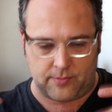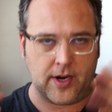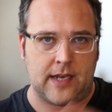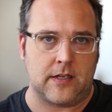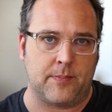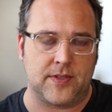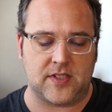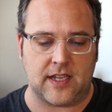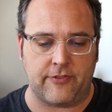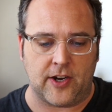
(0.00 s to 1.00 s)
and a brain dump
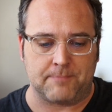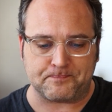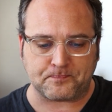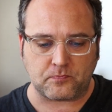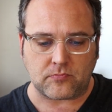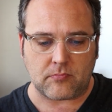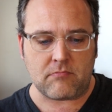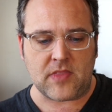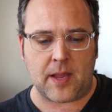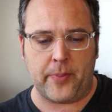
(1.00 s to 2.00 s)
of stuff here,
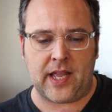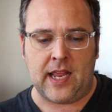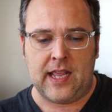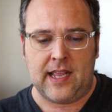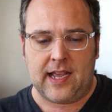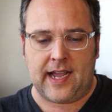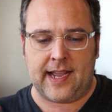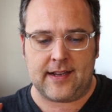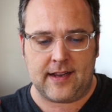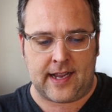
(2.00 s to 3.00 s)
but
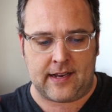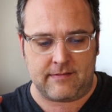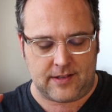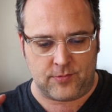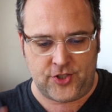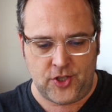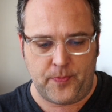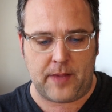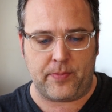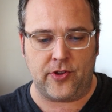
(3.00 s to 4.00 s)
I, I, there were
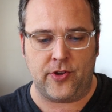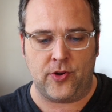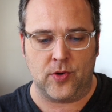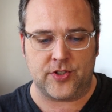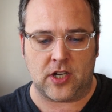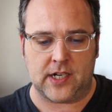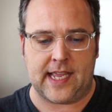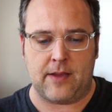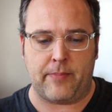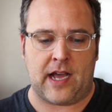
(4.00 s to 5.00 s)
two people who were
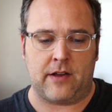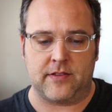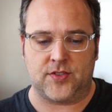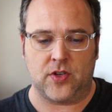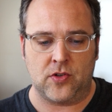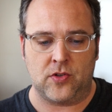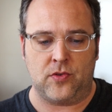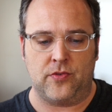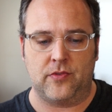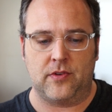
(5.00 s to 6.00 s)
talking about this
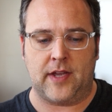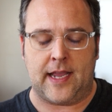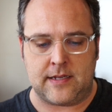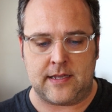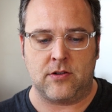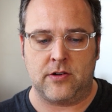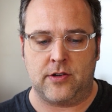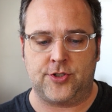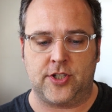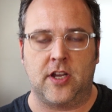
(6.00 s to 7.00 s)
whole idea or
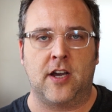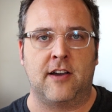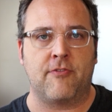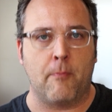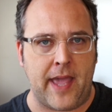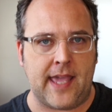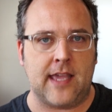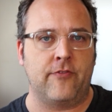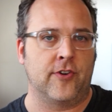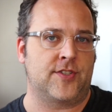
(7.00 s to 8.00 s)
notion of
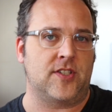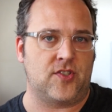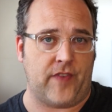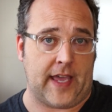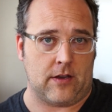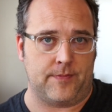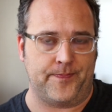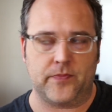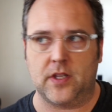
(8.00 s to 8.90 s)
make it versus fail.